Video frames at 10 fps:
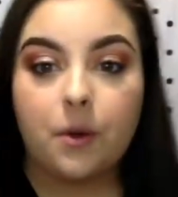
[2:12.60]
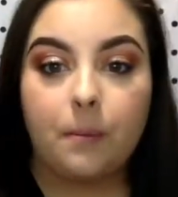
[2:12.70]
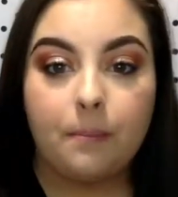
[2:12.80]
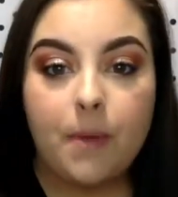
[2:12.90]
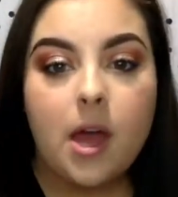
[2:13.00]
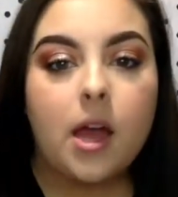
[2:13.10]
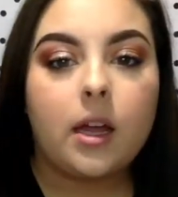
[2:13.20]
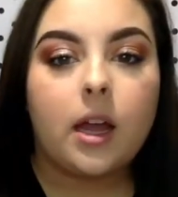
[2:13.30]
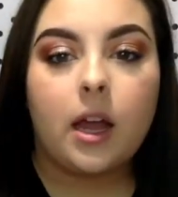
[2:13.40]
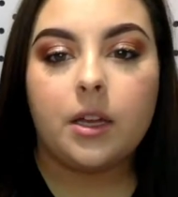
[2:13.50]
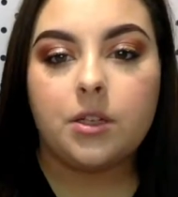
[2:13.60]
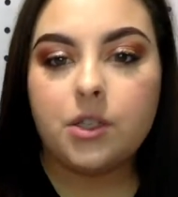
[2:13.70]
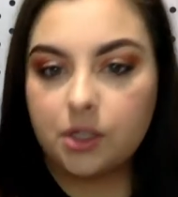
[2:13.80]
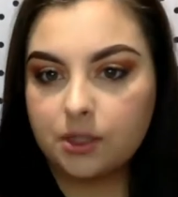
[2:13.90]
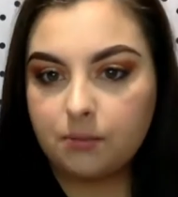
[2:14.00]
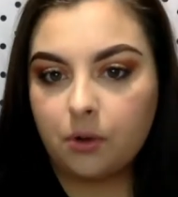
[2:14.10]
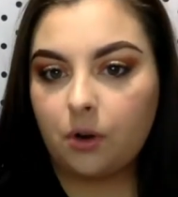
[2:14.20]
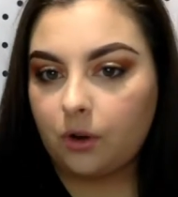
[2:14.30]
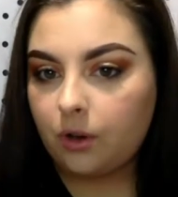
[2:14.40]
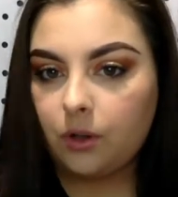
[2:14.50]
I'm back. I just put
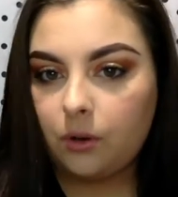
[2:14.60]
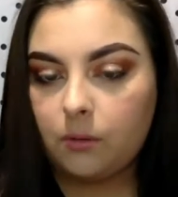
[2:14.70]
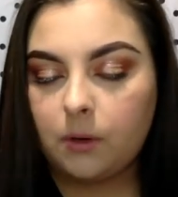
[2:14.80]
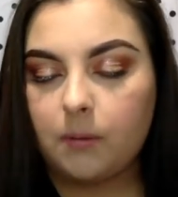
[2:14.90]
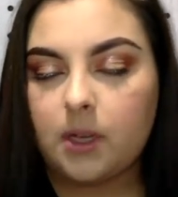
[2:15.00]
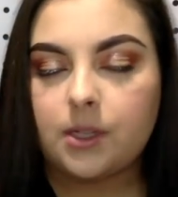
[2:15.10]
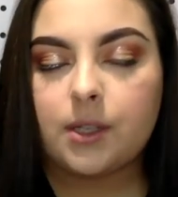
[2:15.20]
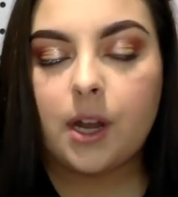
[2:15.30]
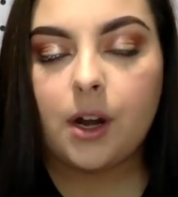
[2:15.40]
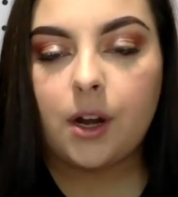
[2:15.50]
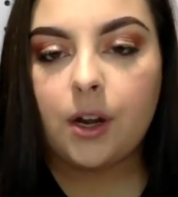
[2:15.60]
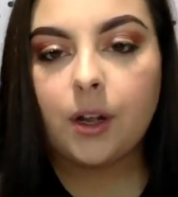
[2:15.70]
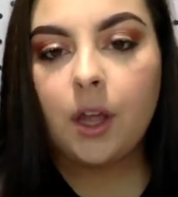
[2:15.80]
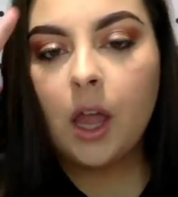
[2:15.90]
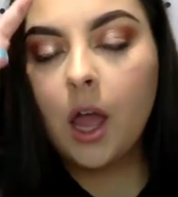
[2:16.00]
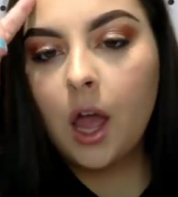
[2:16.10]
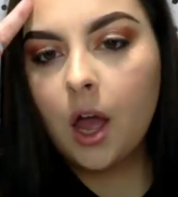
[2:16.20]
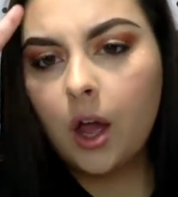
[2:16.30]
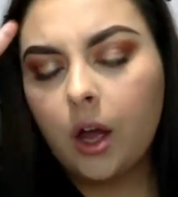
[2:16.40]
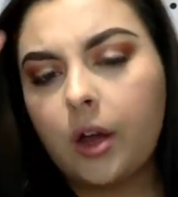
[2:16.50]
on a little bit of mascara.
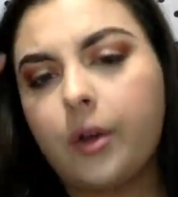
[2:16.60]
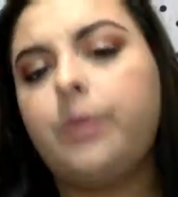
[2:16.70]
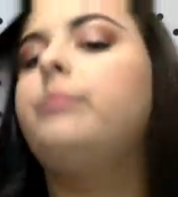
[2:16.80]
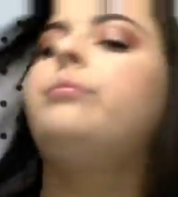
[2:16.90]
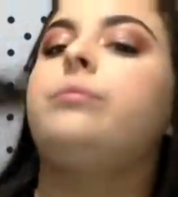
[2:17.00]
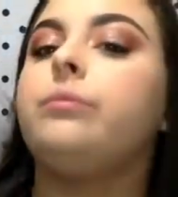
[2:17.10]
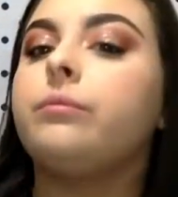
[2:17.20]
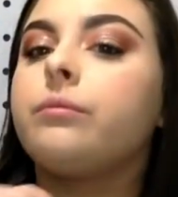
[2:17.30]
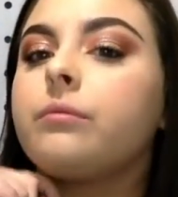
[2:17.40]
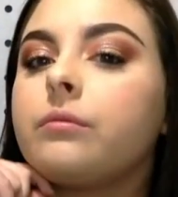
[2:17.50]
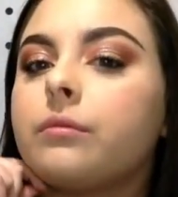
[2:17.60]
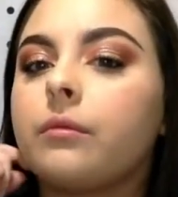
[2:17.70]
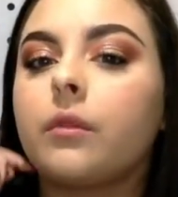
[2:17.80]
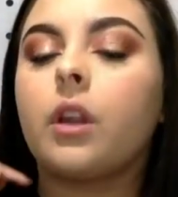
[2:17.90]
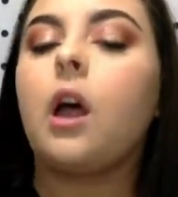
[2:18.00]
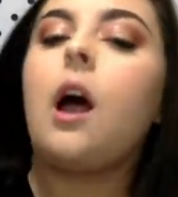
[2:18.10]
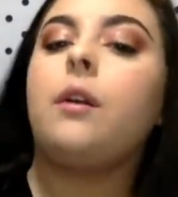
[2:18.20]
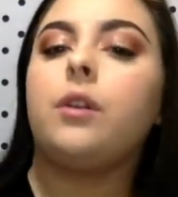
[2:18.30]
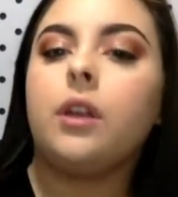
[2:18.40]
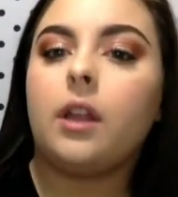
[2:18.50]
I
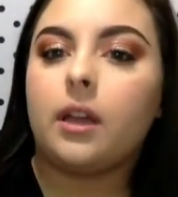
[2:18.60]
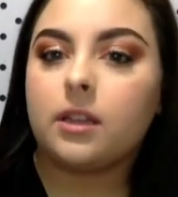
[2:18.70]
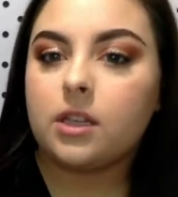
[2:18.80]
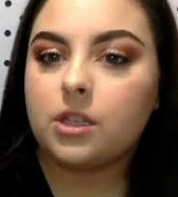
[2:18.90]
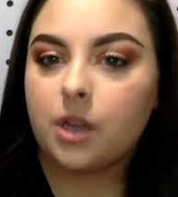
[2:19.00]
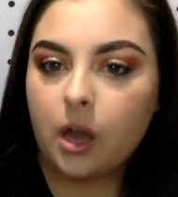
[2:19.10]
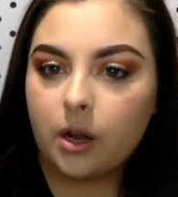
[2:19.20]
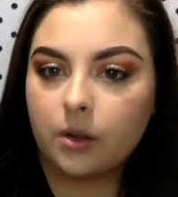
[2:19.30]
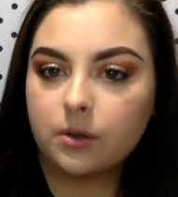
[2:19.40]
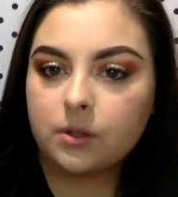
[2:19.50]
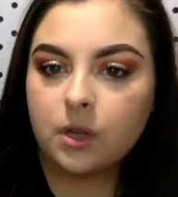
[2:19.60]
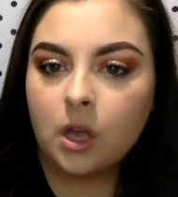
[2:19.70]
really like these shadows.